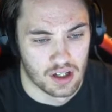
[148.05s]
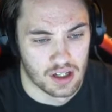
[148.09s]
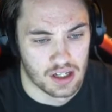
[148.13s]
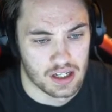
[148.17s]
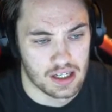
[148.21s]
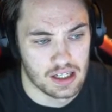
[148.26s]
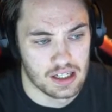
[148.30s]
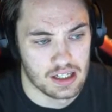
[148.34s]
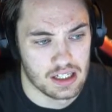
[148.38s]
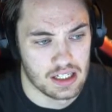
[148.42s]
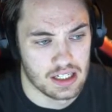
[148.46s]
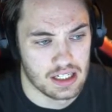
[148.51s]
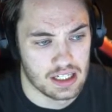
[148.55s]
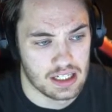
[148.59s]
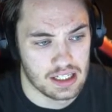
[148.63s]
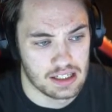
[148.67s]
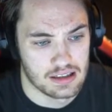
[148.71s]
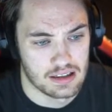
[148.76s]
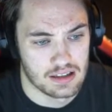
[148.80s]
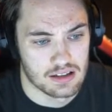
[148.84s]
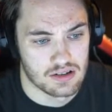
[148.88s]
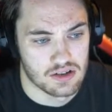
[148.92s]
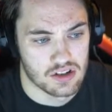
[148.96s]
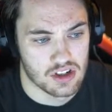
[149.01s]
He didn't
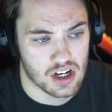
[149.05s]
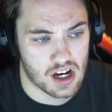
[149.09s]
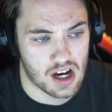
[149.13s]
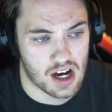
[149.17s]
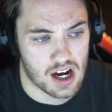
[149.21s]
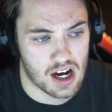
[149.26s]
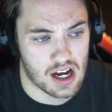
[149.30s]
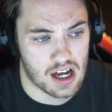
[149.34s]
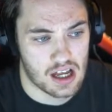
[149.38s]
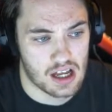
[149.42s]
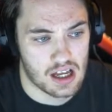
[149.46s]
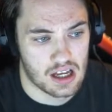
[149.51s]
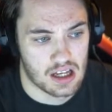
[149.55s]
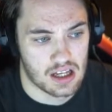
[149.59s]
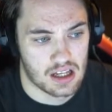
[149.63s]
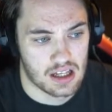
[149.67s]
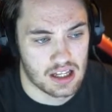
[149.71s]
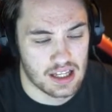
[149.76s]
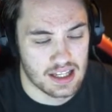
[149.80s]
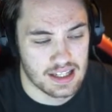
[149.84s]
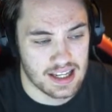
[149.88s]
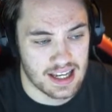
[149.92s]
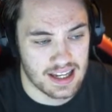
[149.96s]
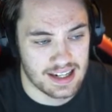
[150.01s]
eat the shot.
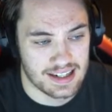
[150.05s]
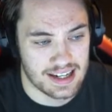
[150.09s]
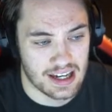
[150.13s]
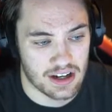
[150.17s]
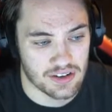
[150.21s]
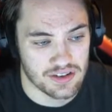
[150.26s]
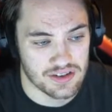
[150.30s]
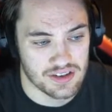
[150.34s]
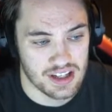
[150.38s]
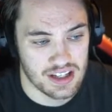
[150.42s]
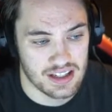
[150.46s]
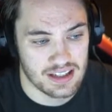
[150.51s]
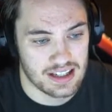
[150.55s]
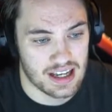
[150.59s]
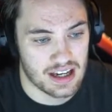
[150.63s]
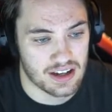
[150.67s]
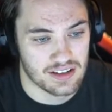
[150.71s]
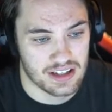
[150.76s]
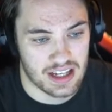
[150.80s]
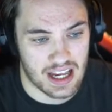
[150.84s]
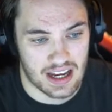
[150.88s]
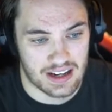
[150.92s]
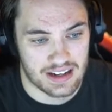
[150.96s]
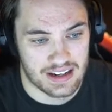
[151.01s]
Is that Nelson?
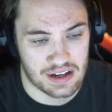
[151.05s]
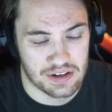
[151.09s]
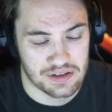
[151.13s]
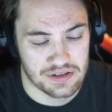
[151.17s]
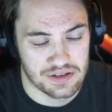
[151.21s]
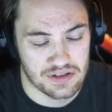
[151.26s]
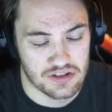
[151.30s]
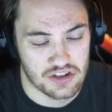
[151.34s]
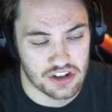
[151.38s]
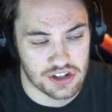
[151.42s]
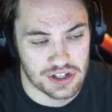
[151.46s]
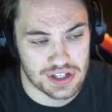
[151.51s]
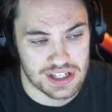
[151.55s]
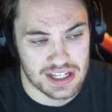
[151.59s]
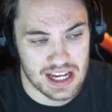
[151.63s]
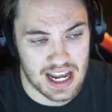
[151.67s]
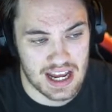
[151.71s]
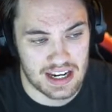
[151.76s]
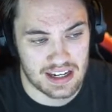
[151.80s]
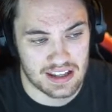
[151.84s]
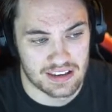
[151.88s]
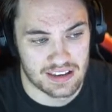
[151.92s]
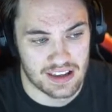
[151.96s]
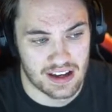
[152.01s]
Yeah, Nelson's just
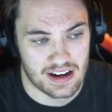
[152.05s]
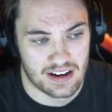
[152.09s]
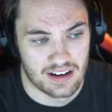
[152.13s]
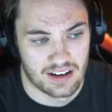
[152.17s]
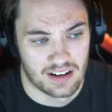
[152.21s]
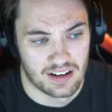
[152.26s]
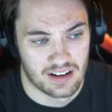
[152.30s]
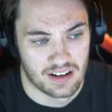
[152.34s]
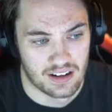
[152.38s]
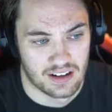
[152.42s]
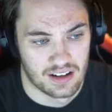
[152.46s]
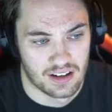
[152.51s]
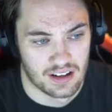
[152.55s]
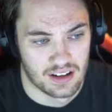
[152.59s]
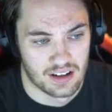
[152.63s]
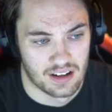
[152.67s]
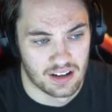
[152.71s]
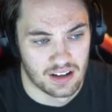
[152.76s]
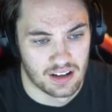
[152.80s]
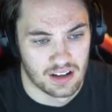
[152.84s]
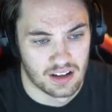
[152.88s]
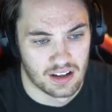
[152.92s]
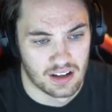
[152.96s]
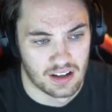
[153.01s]
standing there.
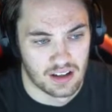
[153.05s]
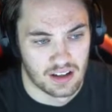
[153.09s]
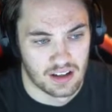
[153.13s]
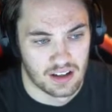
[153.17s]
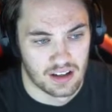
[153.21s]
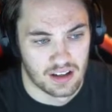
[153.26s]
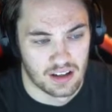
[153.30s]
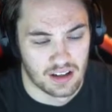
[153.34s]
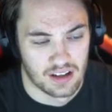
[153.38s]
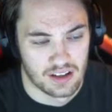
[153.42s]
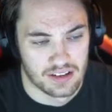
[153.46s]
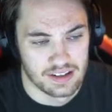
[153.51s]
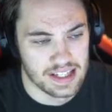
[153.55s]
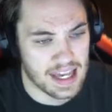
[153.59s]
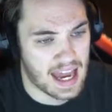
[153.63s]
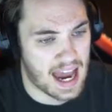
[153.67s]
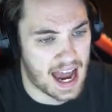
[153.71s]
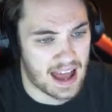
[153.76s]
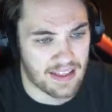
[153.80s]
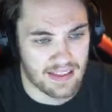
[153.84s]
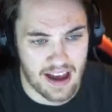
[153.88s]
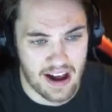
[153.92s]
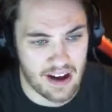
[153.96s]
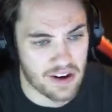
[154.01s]

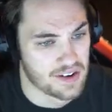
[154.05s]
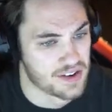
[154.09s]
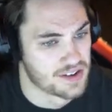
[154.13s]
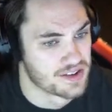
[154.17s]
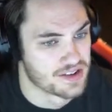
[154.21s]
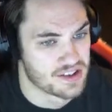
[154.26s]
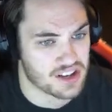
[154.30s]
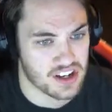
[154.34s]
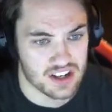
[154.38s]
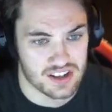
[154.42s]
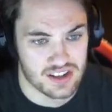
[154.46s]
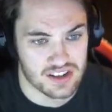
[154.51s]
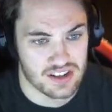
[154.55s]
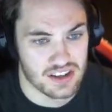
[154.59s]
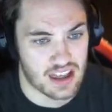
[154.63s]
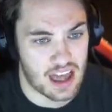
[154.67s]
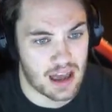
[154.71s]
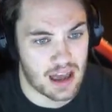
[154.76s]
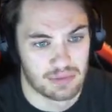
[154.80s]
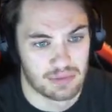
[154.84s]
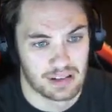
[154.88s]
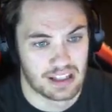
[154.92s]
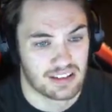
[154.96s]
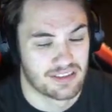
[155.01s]
Yeah, that was just
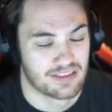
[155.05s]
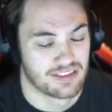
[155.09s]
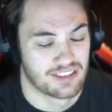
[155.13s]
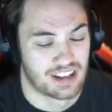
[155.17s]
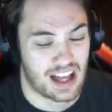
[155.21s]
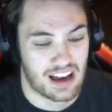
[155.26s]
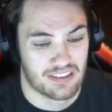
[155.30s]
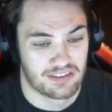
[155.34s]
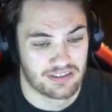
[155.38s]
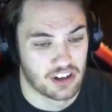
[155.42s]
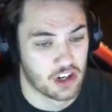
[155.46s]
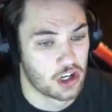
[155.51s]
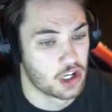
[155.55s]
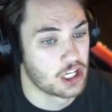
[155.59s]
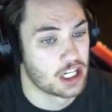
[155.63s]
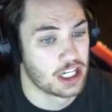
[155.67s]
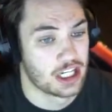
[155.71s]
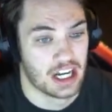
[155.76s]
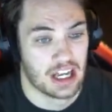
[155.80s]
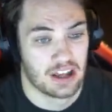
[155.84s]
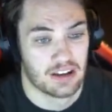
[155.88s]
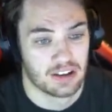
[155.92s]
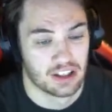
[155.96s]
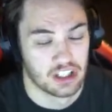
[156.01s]
being
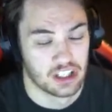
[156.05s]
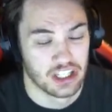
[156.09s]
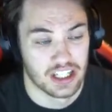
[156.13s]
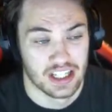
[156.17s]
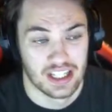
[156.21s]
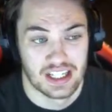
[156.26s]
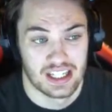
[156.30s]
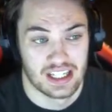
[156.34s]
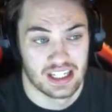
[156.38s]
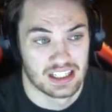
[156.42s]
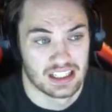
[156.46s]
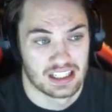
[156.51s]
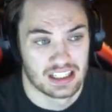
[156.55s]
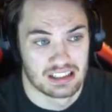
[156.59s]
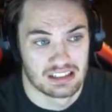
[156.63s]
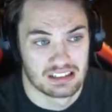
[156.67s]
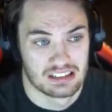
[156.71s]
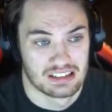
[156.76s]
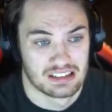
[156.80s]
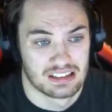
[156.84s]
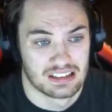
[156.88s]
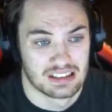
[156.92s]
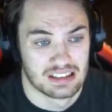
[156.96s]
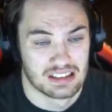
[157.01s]
flat-footed and literally
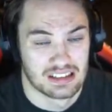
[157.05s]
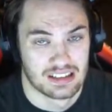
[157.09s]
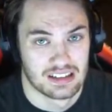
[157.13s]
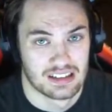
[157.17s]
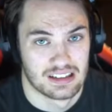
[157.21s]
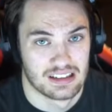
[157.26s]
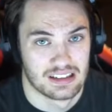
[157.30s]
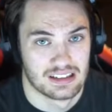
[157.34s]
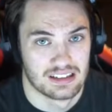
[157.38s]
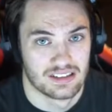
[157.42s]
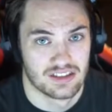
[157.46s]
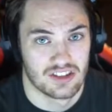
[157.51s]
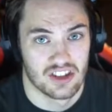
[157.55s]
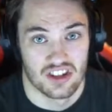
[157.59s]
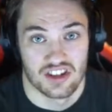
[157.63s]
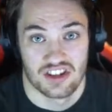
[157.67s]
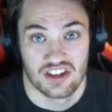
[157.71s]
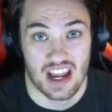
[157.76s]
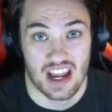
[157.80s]
just